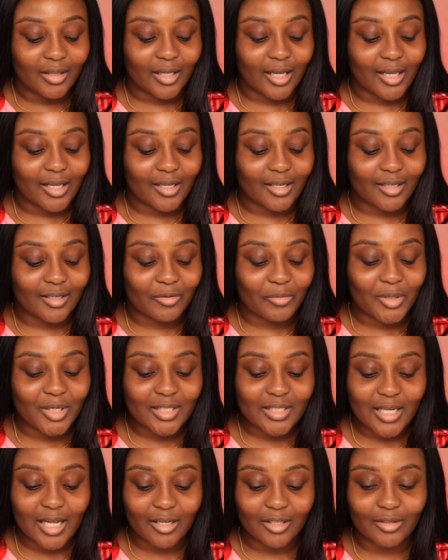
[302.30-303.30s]
Like, what
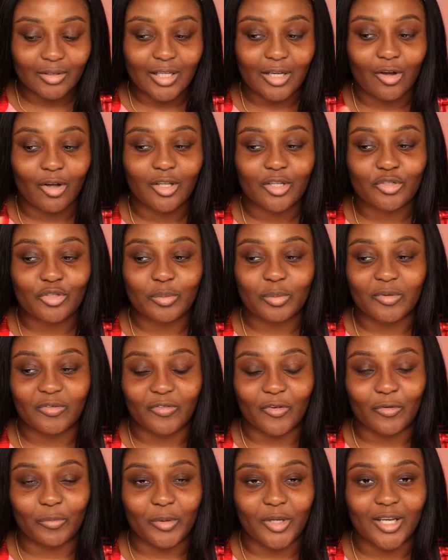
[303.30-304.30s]
is that? They call it
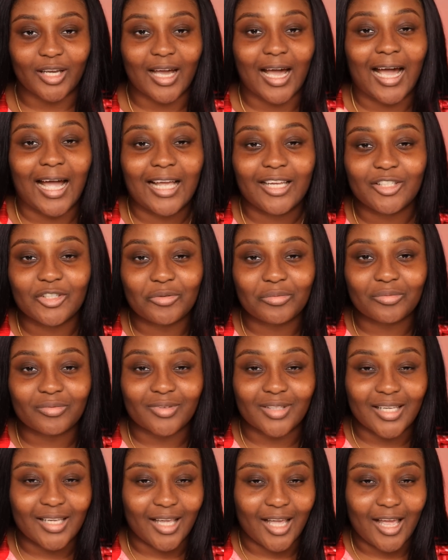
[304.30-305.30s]
tryptophobia. I don't
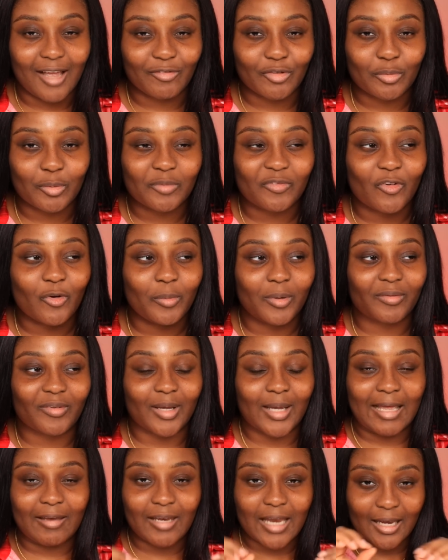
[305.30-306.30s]
think I have tryptophobia,
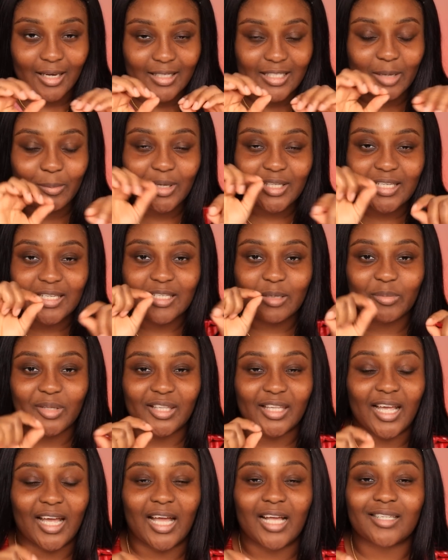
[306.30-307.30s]
but anytime I see
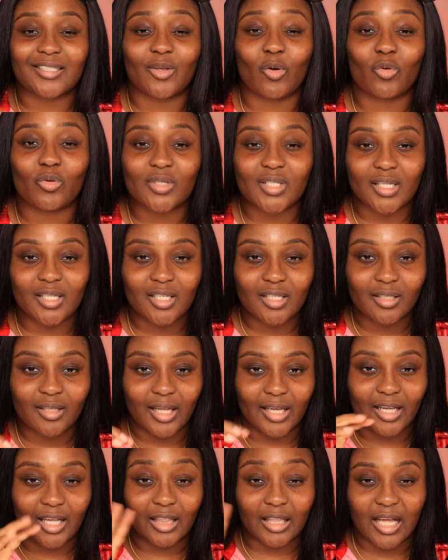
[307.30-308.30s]
something that has holes in it,
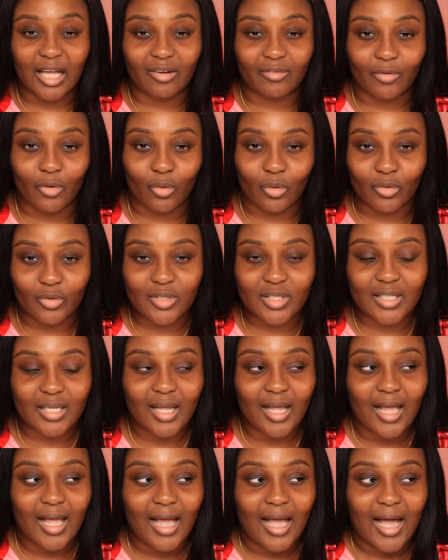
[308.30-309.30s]
like a lot of holes,
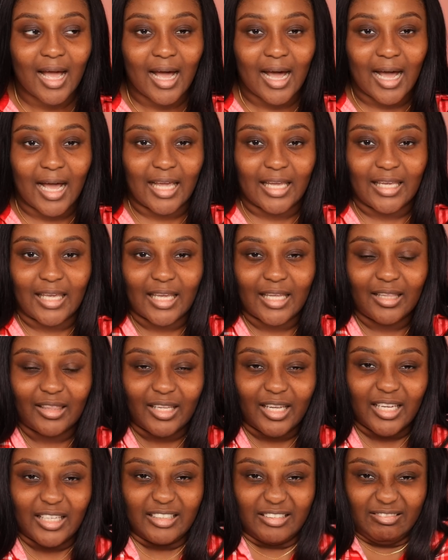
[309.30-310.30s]
I get
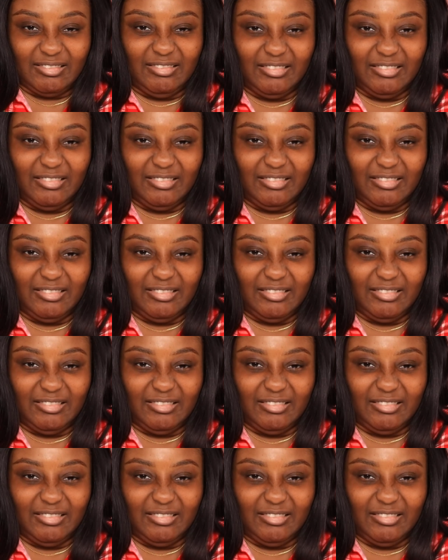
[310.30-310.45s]
like,